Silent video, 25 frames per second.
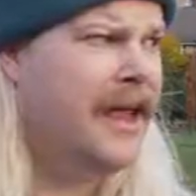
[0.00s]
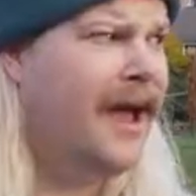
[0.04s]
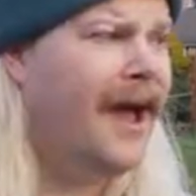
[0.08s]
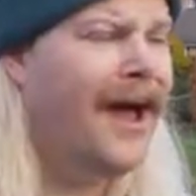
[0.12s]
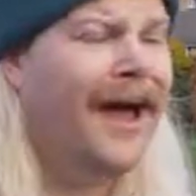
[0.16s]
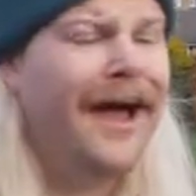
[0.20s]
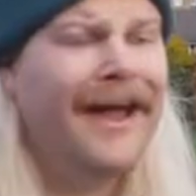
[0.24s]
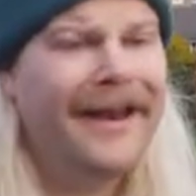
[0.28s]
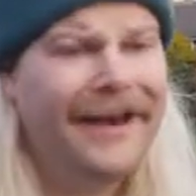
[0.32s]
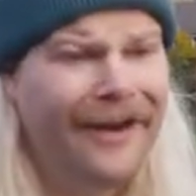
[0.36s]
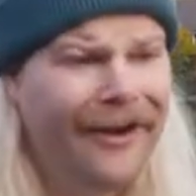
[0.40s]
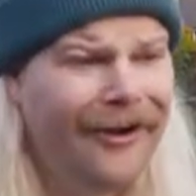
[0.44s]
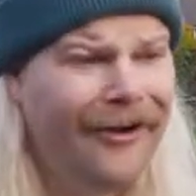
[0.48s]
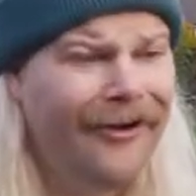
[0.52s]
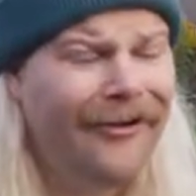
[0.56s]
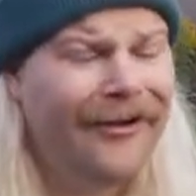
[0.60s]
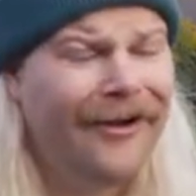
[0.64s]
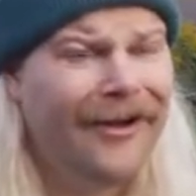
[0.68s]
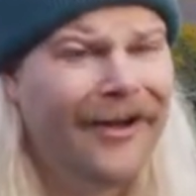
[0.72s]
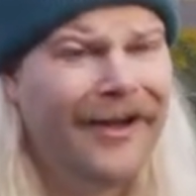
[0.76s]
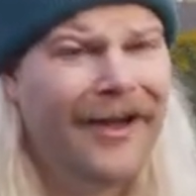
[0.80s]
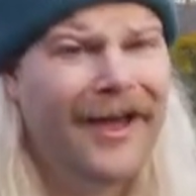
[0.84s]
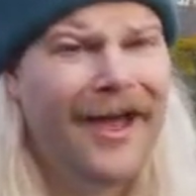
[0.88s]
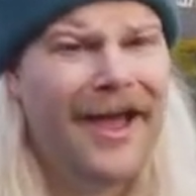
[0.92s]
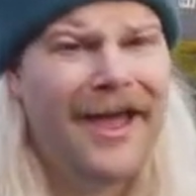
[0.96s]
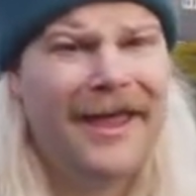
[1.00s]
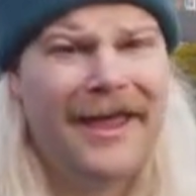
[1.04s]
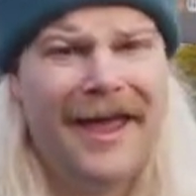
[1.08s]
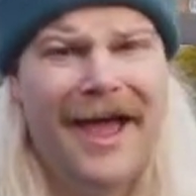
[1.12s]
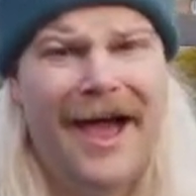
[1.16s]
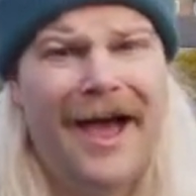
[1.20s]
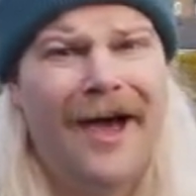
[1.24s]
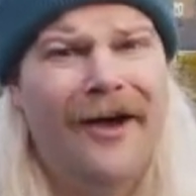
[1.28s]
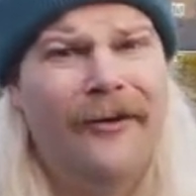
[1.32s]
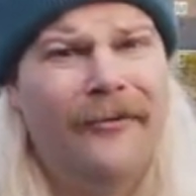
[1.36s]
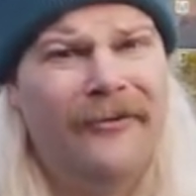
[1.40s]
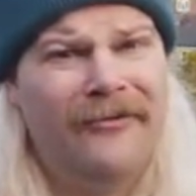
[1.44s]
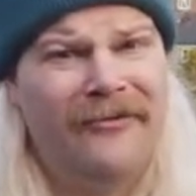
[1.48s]
Yeah, I know.
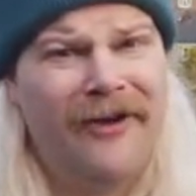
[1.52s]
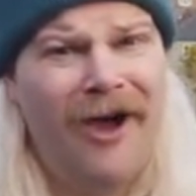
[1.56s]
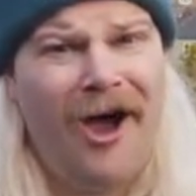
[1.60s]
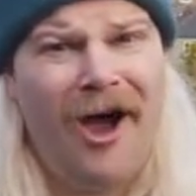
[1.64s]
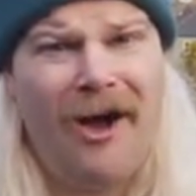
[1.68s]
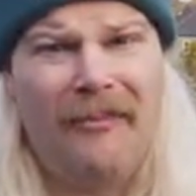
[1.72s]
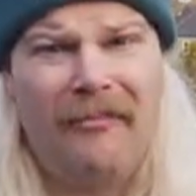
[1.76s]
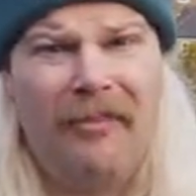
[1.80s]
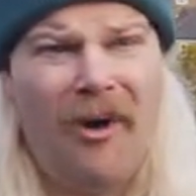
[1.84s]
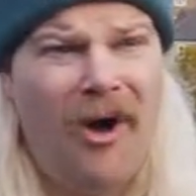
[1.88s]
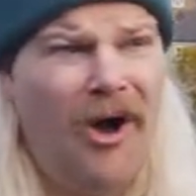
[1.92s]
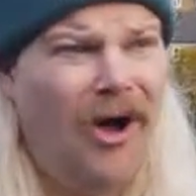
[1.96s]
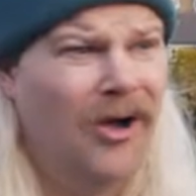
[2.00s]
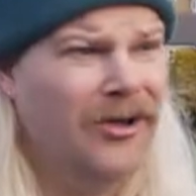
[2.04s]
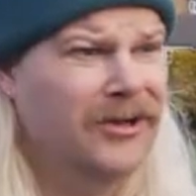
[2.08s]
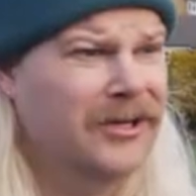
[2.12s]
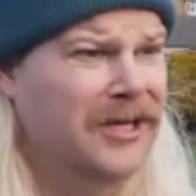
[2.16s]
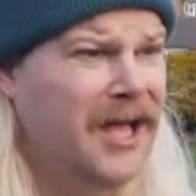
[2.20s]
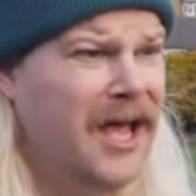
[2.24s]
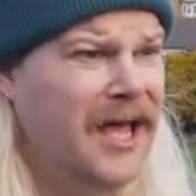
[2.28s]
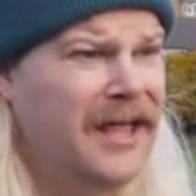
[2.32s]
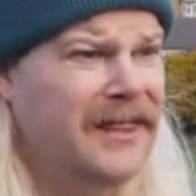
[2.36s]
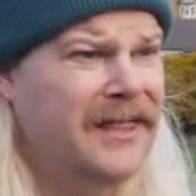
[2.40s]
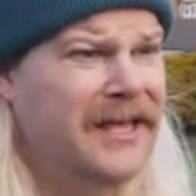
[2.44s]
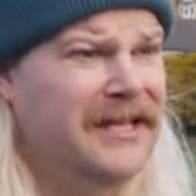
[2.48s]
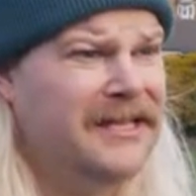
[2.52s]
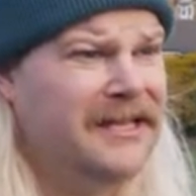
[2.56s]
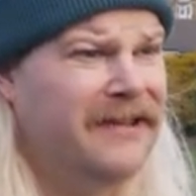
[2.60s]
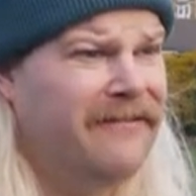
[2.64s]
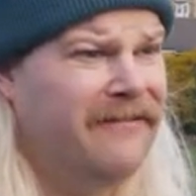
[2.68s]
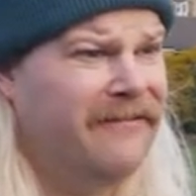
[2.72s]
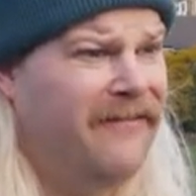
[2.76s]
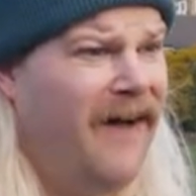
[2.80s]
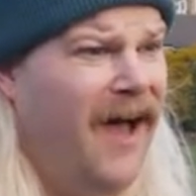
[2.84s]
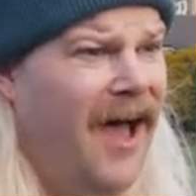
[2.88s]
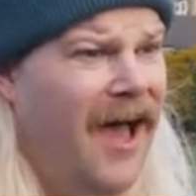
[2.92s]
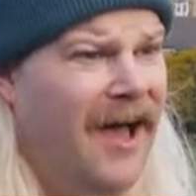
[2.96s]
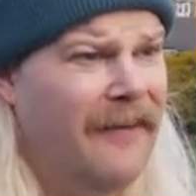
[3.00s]
Yeah, we've got a pond, there's a
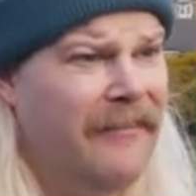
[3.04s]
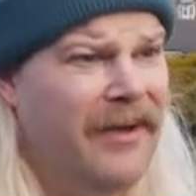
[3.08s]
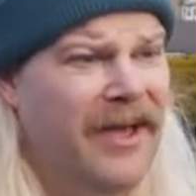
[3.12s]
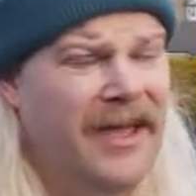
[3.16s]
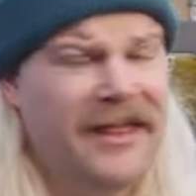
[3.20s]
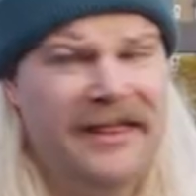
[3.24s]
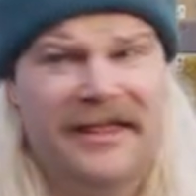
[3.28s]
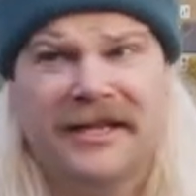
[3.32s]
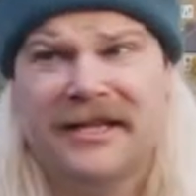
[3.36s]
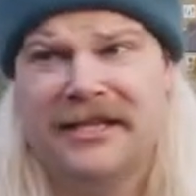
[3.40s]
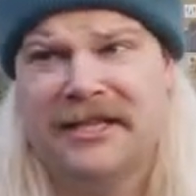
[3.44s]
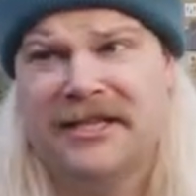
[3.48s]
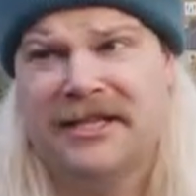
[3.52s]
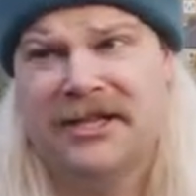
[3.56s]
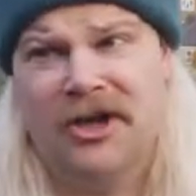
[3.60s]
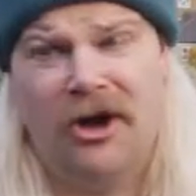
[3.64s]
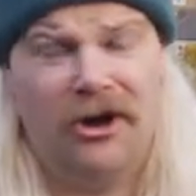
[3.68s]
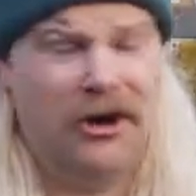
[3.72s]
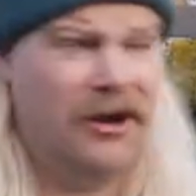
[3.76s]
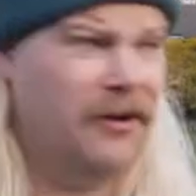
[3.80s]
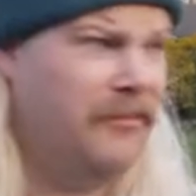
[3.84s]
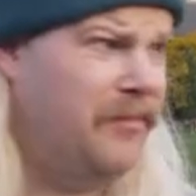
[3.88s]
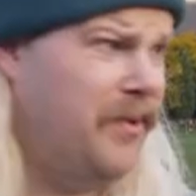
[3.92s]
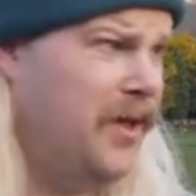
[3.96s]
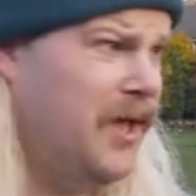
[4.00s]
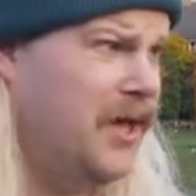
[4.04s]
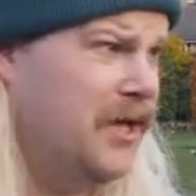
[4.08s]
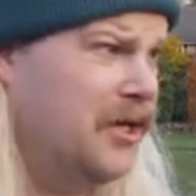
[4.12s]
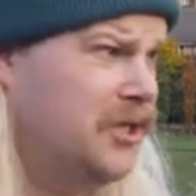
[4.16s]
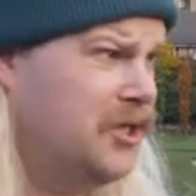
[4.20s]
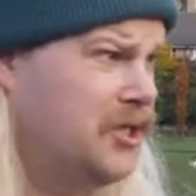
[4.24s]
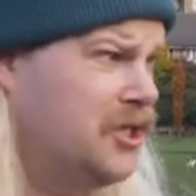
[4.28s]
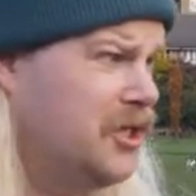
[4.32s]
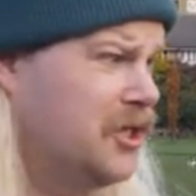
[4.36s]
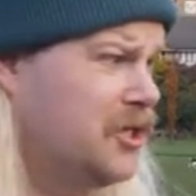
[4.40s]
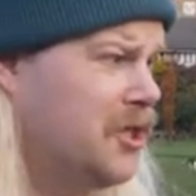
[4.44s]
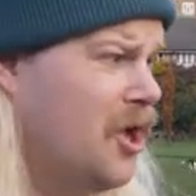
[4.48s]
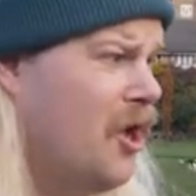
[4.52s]
farm, there's soccer
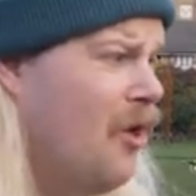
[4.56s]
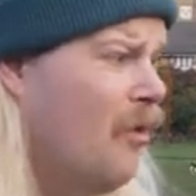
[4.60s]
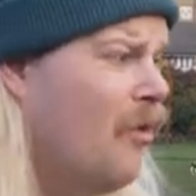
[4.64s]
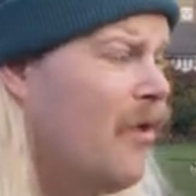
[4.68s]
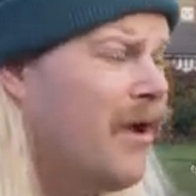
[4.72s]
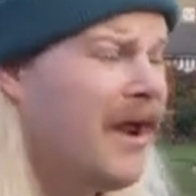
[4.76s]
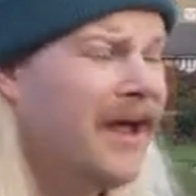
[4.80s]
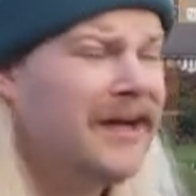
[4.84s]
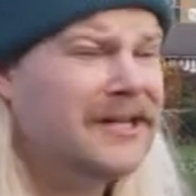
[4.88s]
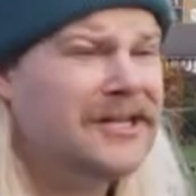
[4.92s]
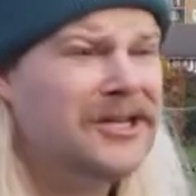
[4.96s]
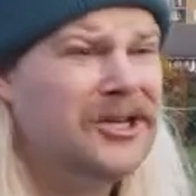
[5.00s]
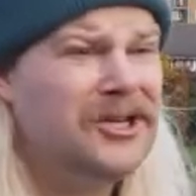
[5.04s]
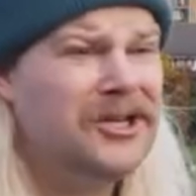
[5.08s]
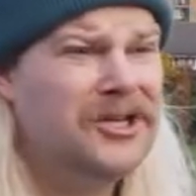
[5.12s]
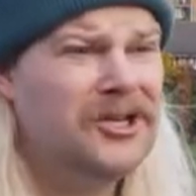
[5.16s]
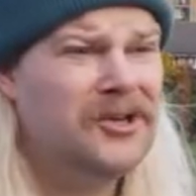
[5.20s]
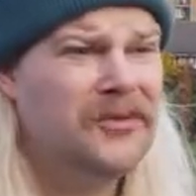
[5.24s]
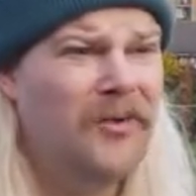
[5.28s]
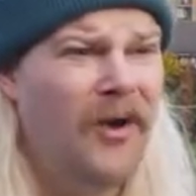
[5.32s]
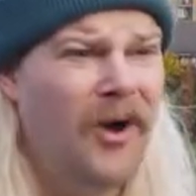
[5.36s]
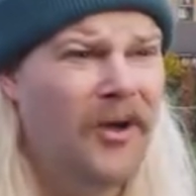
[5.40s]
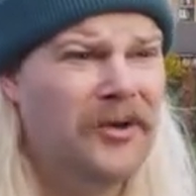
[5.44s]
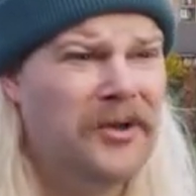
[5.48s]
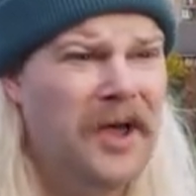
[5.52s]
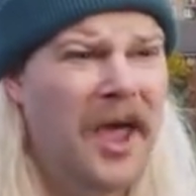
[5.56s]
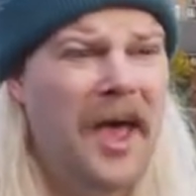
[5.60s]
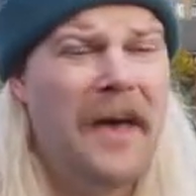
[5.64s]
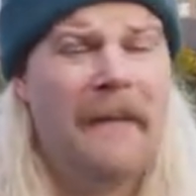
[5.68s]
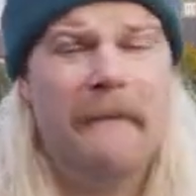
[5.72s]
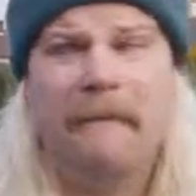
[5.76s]
pitches. What else could you want?